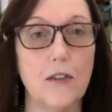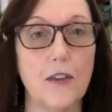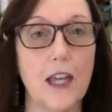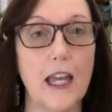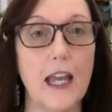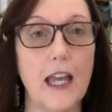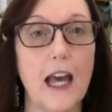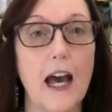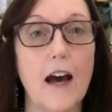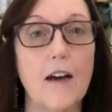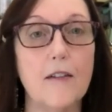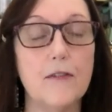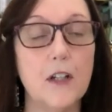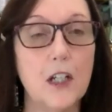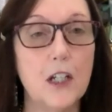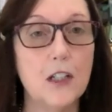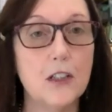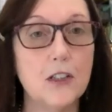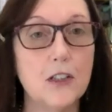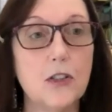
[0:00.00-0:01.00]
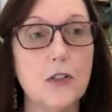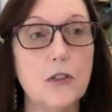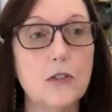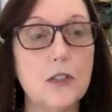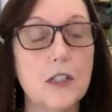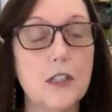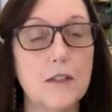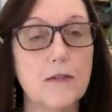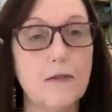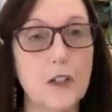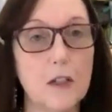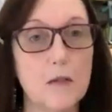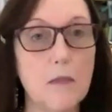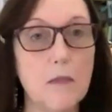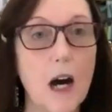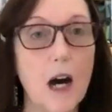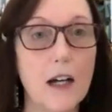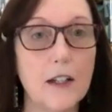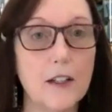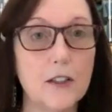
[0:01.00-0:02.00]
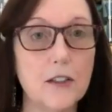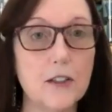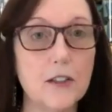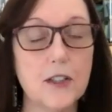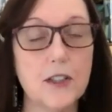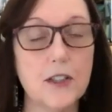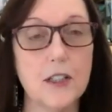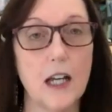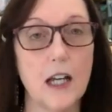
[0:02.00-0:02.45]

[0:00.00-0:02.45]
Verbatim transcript: They have two different models,